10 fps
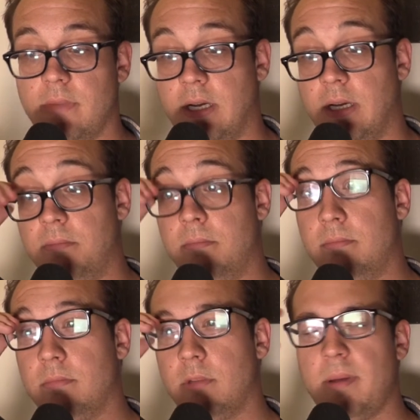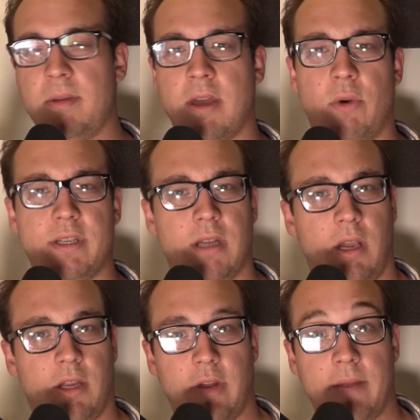Or maybe that was
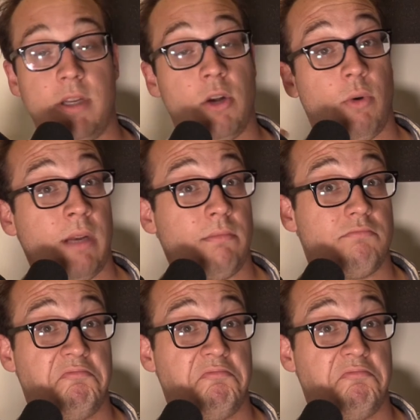Stalingrad. You know what?